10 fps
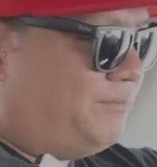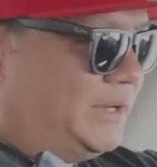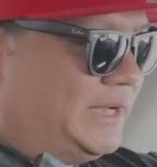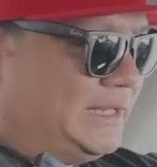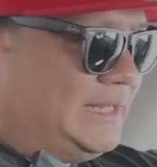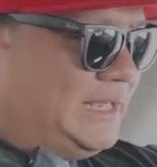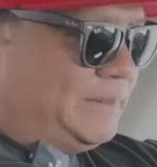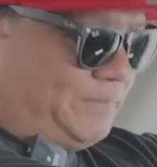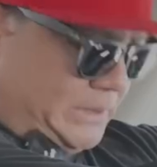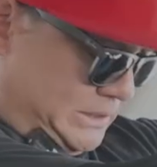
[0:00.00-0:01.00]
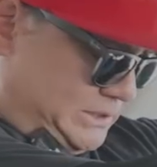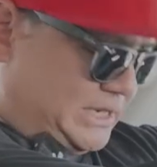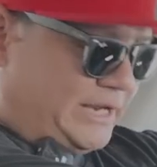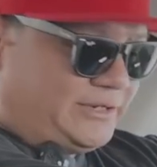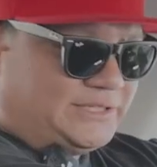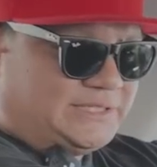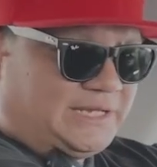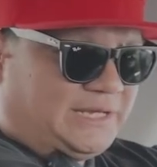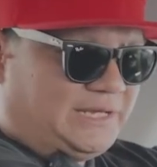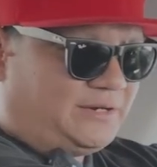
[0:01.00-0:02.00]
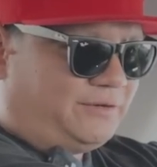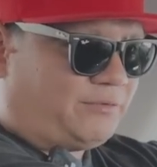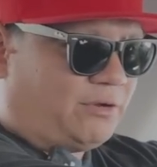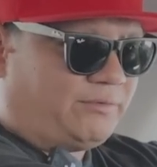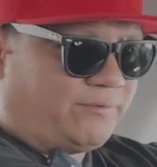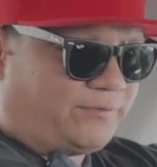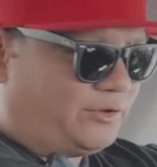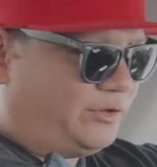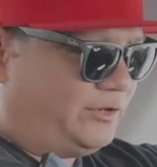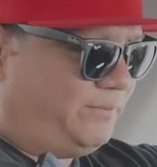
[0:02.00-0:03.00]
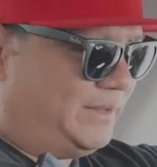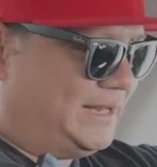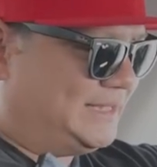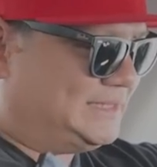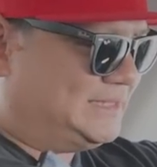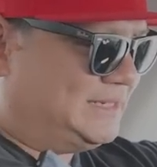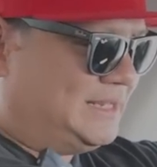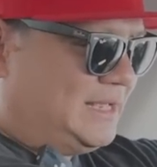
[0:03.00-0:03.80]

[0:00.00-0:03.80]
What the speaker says: But in a pinch, I could stay here probably for 30 minutes.